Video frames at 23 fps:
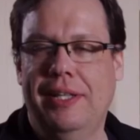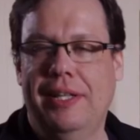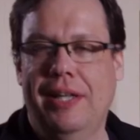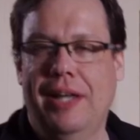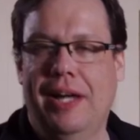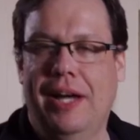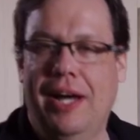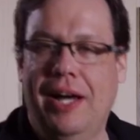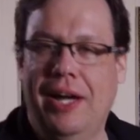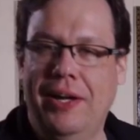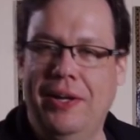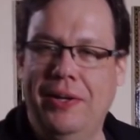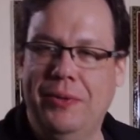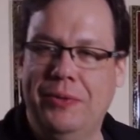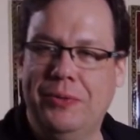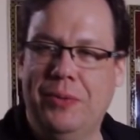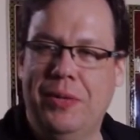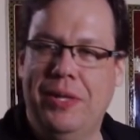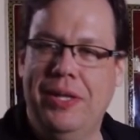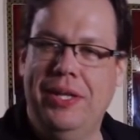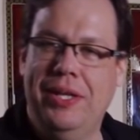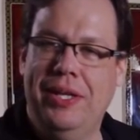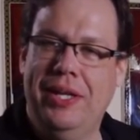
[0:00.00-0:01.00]
making
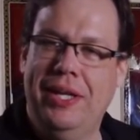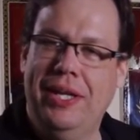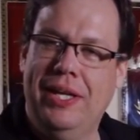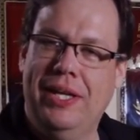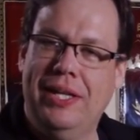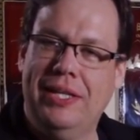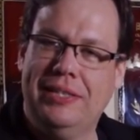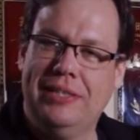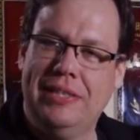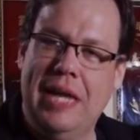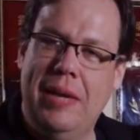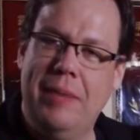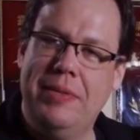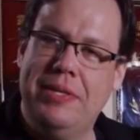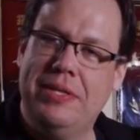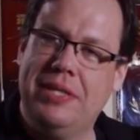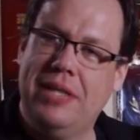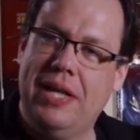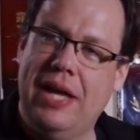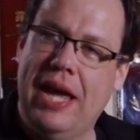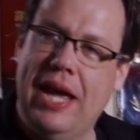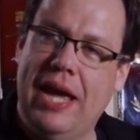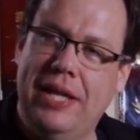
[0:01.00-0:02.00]
sure people
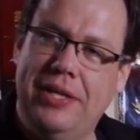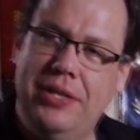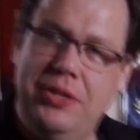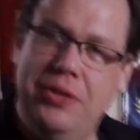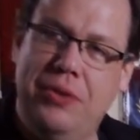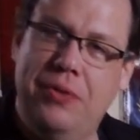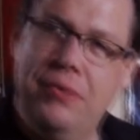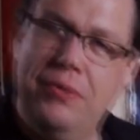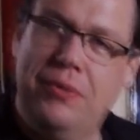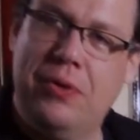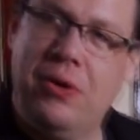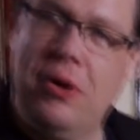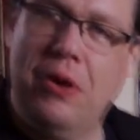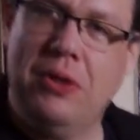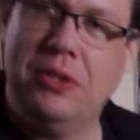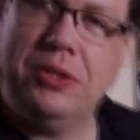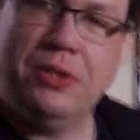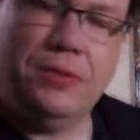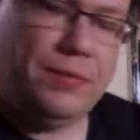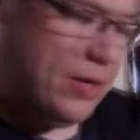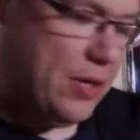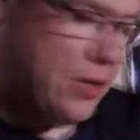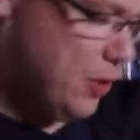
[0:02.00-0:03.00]
outside of just, you
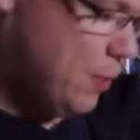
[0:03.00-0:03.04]
know,